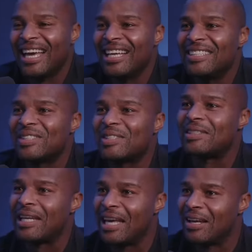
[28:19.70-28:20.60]
He's
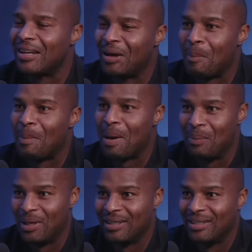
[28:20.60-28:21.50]
still a
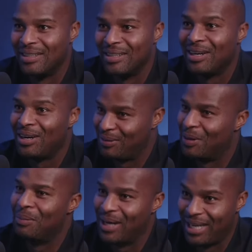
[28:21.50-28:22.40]
member of the
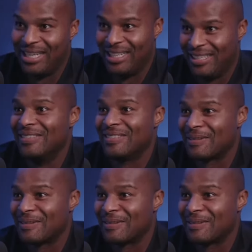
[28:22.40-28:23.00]
Buccaneers.